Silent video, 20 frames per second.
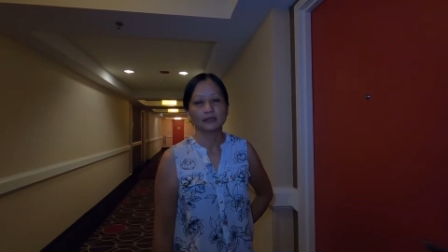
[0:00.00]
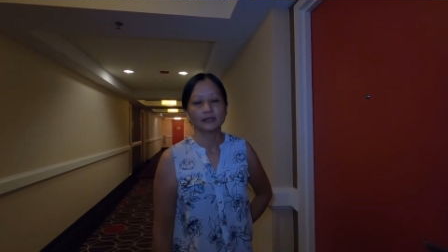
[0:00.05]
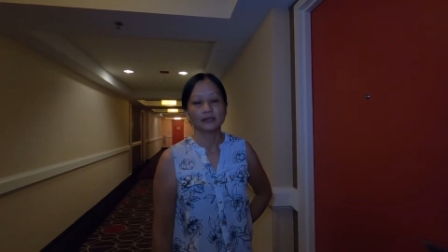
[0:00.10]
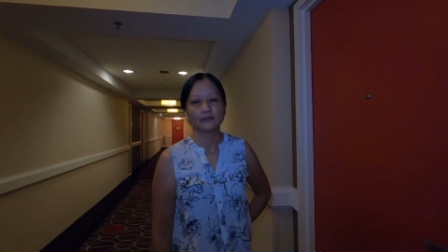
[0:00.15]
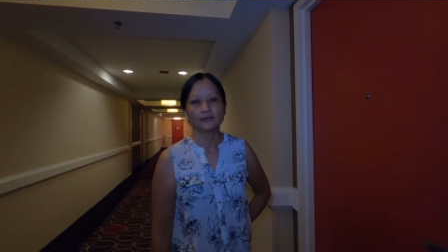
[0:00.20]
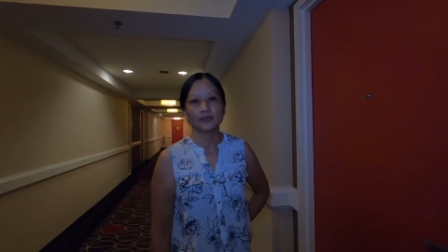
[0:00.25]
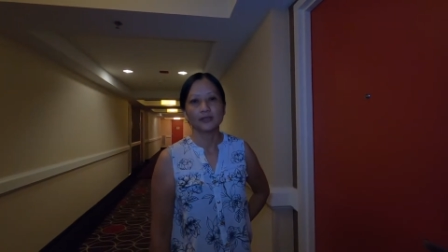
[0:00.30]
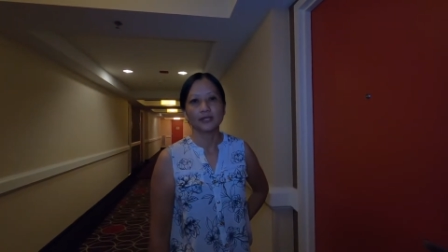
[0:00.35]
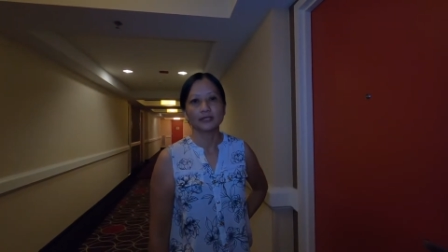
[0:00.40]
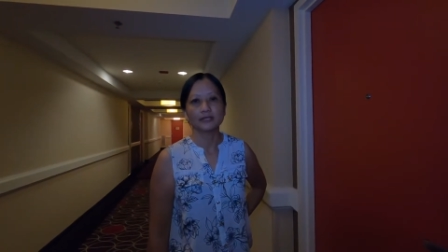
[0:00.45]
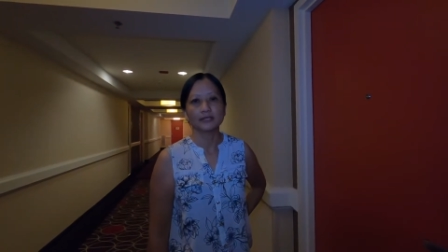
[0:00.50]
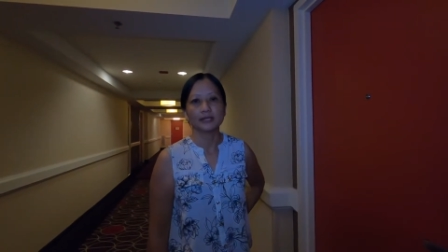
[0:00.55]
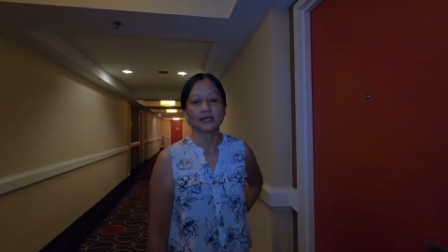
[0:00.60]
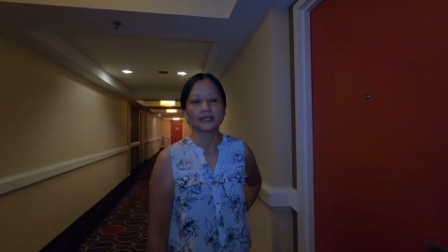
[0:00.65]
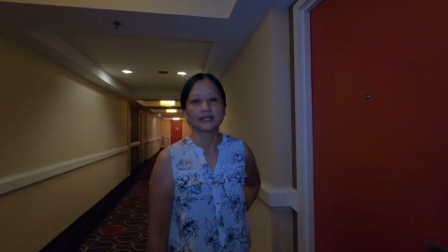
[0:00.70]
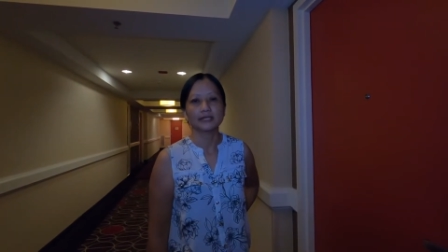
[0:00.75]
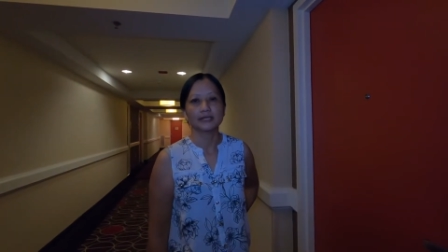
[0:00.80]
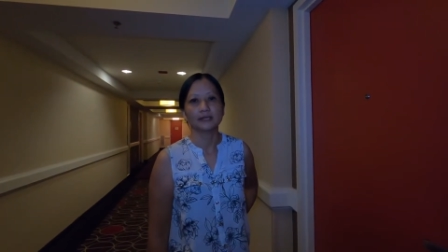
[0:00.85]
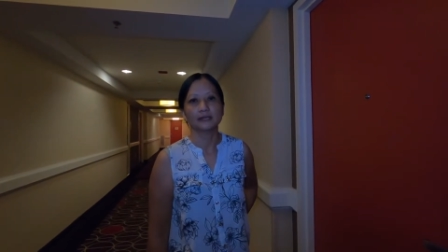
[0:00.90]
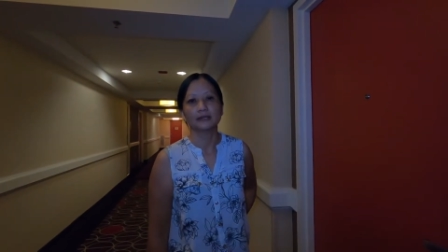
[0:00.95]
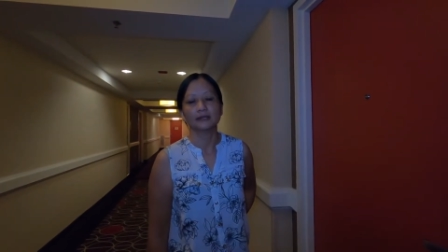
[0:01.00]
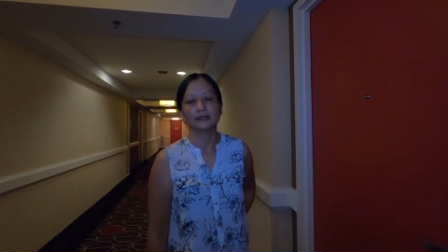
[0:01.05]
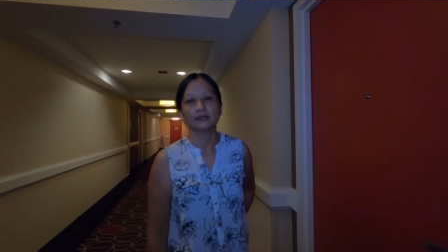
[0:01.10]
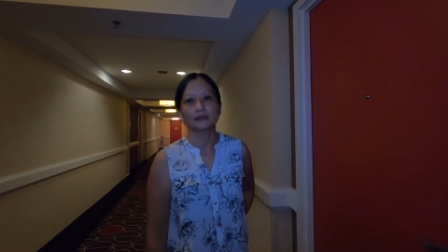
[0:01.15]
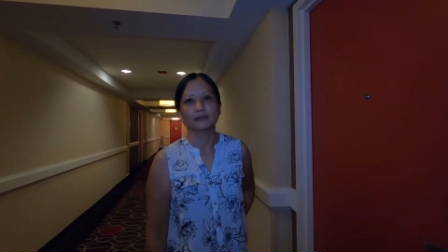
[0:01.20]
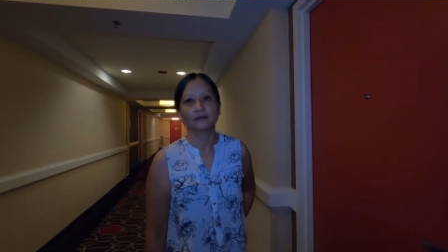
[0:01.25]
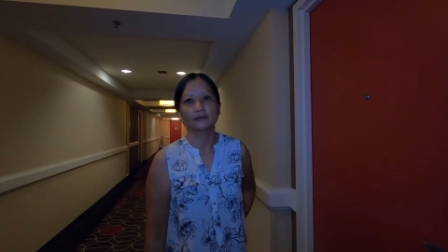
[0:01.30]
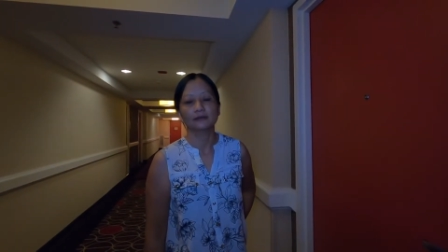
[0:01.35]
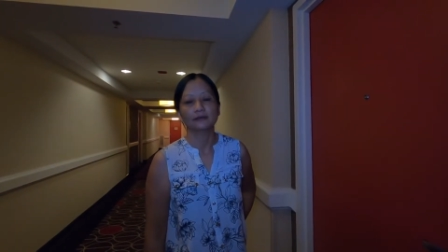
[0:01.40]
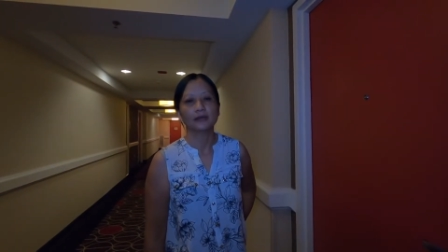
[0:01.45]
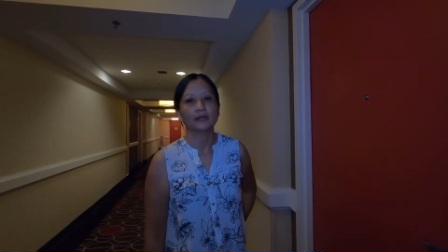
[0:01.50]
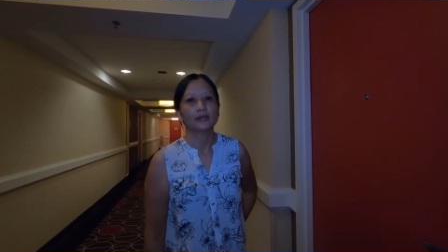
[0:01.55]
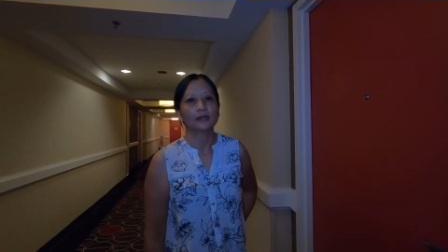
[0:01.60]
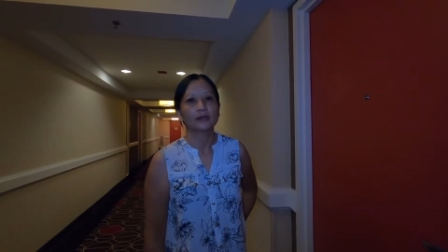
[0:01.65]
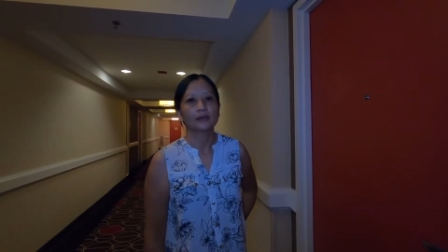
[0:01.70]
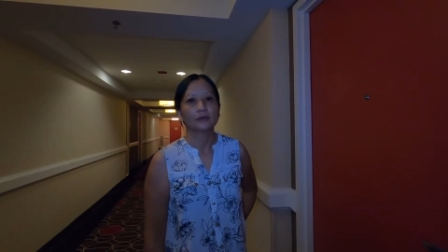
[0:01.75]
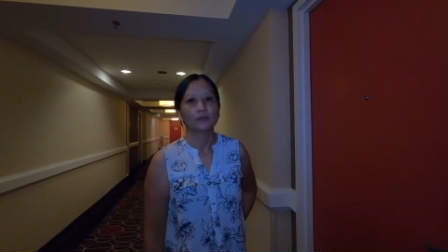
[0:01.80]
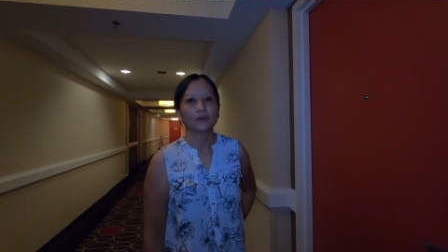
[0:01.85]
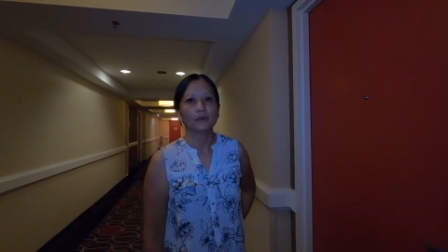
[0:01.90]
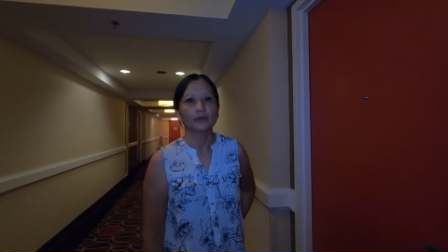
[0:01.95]
give you guys an idea of
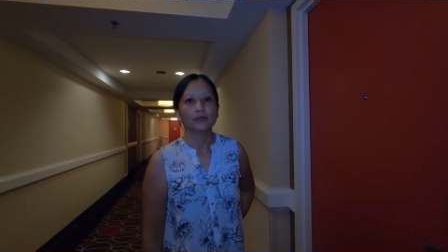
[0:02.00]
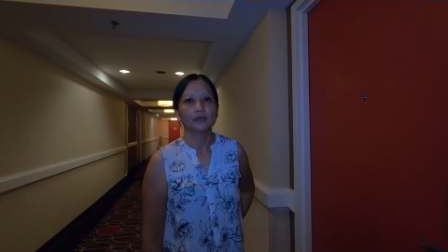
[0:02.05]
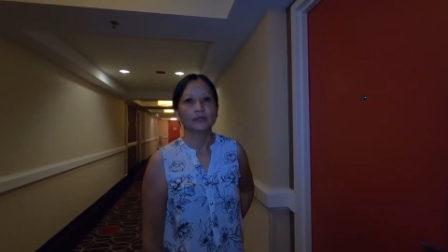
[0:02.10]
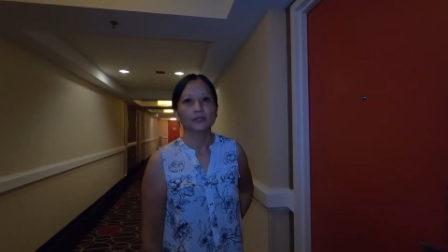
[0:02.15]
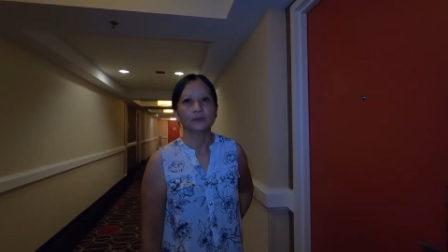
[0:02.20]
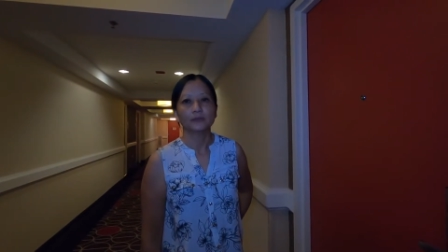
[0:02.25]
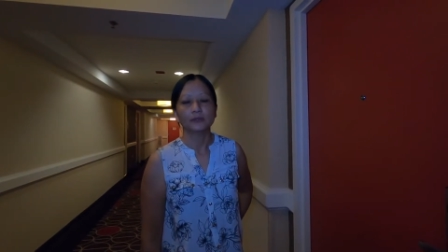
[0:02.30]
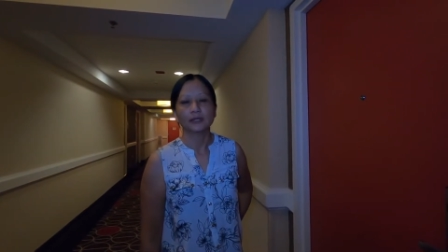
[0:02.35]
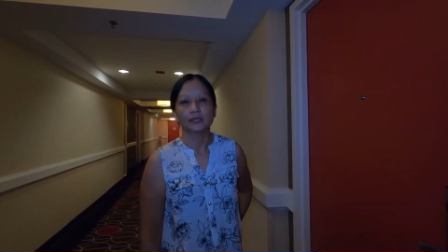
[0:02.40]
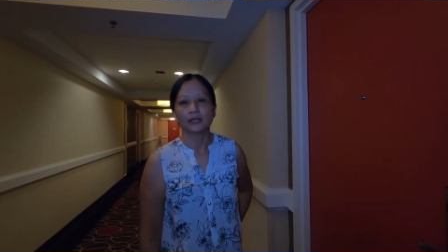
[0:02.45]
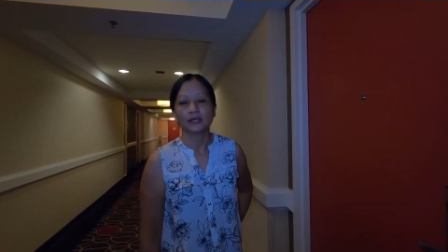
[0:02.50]
whether you would